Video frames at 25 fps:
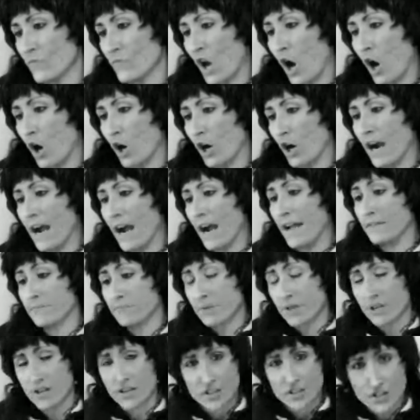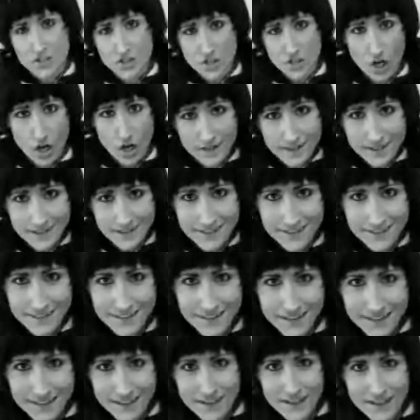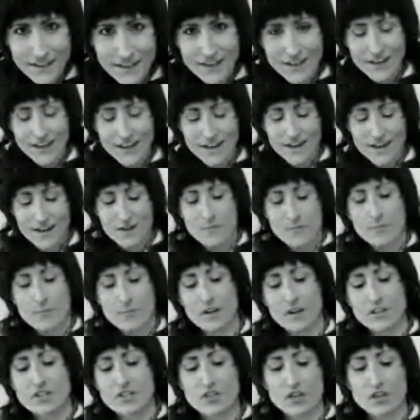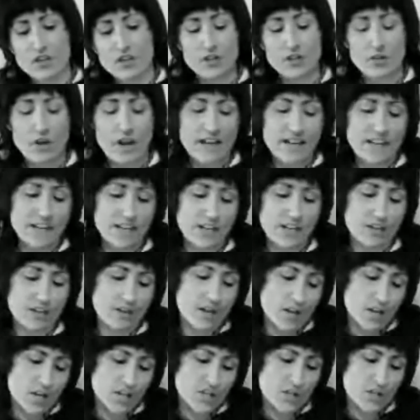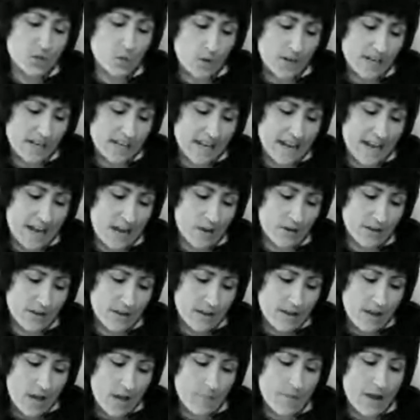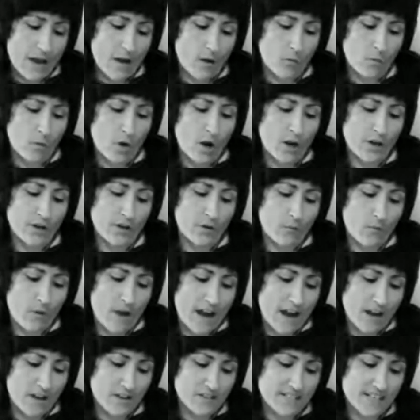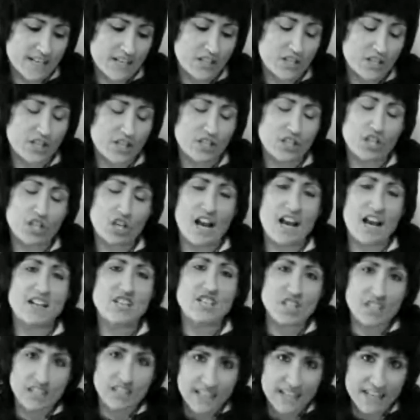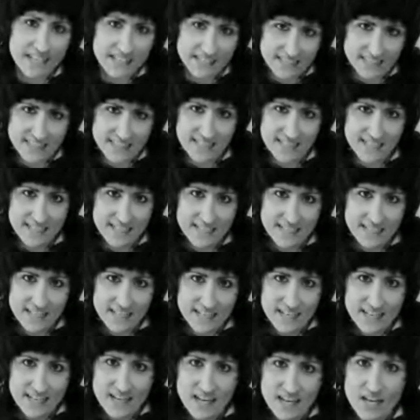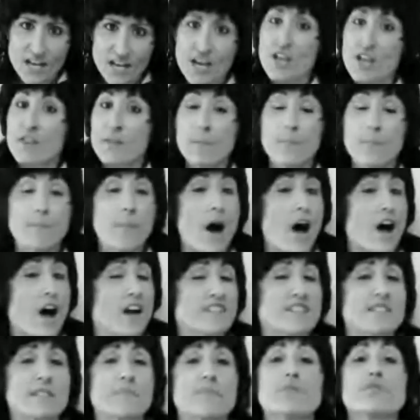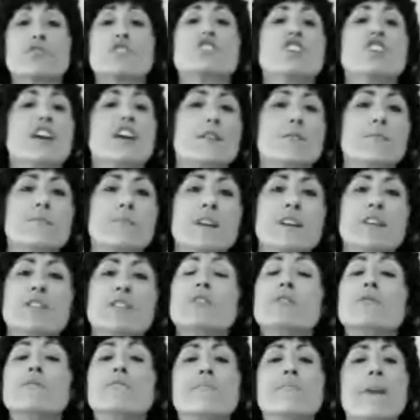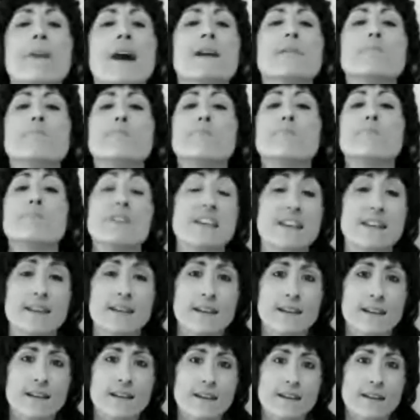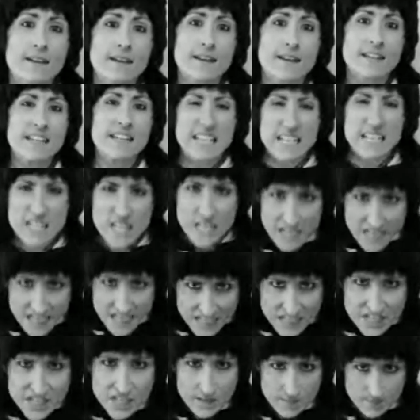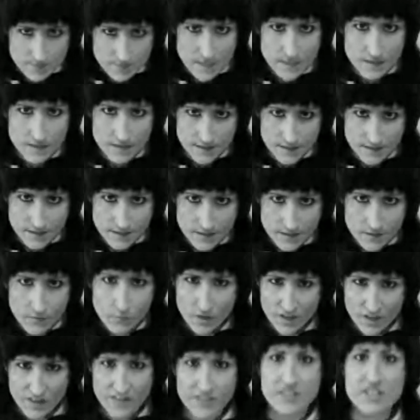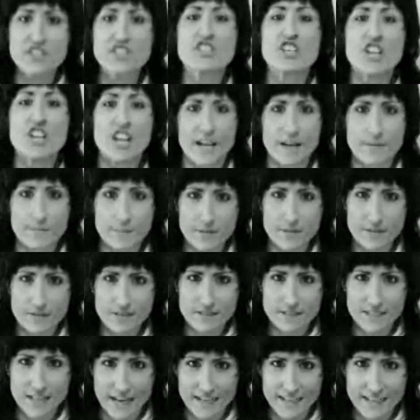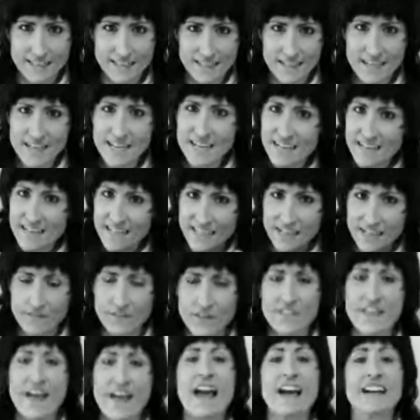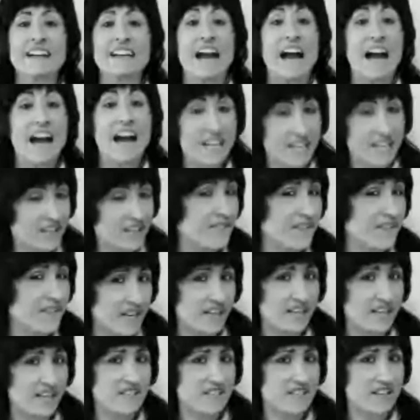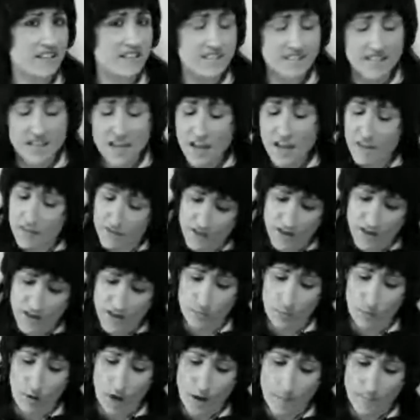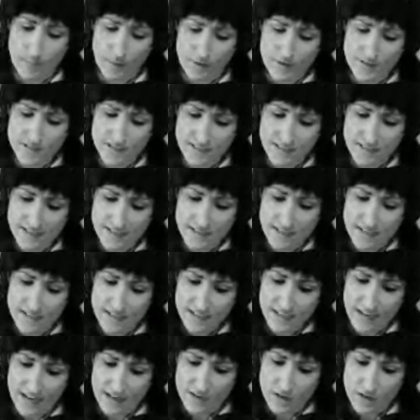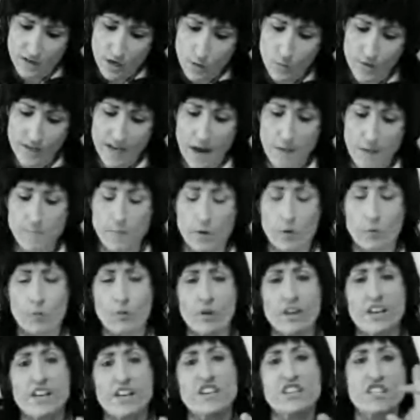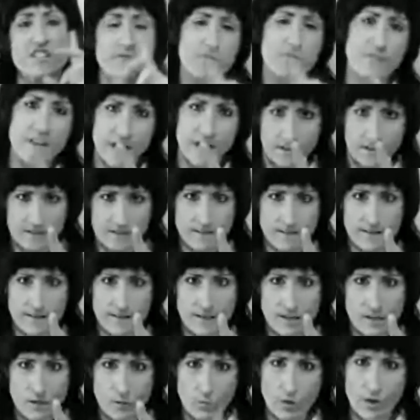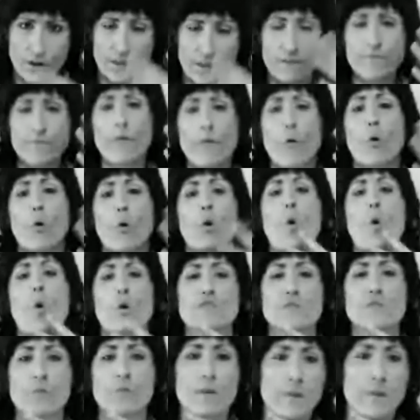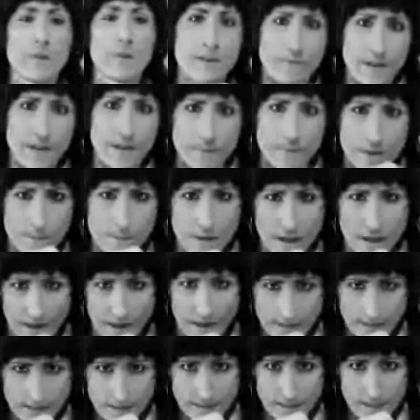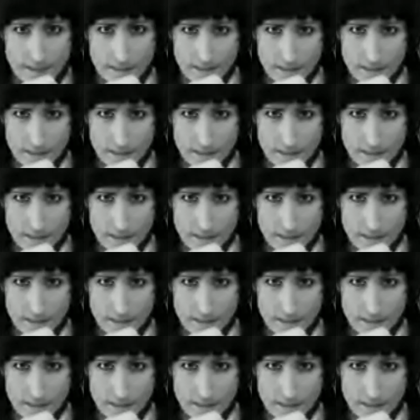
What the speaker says: All right, Punch Drunk right here, tweeting out about Ronda Rousey, congratulating the possible gentleman who might be getting intimate with the champ, okay? Giving that guy, if he exists, their propers, okay? We got Marina Shafir, one of the 4 horsewomen of MMA,